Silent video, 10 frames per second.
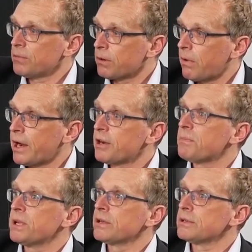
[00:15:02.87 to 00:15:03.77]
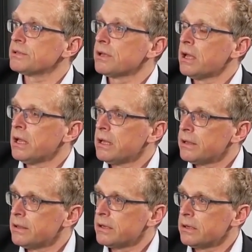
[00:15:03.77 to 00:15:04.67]
required because
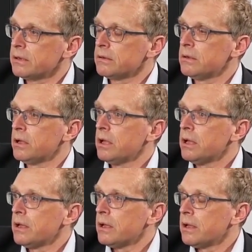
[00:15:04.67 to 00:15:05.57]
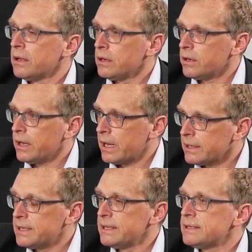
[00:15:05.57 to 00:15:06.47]
the
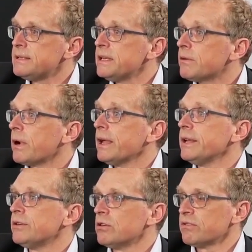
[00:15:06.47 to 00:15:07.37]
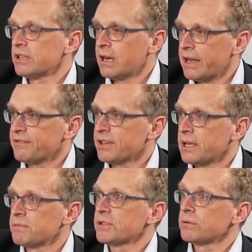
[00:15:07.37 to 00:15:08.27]
LEDs degrade over the
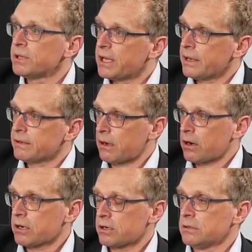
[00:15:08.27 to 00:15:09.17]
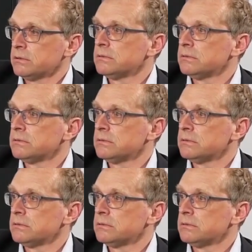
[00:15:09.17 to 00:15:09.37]
lifetime, so they get darker.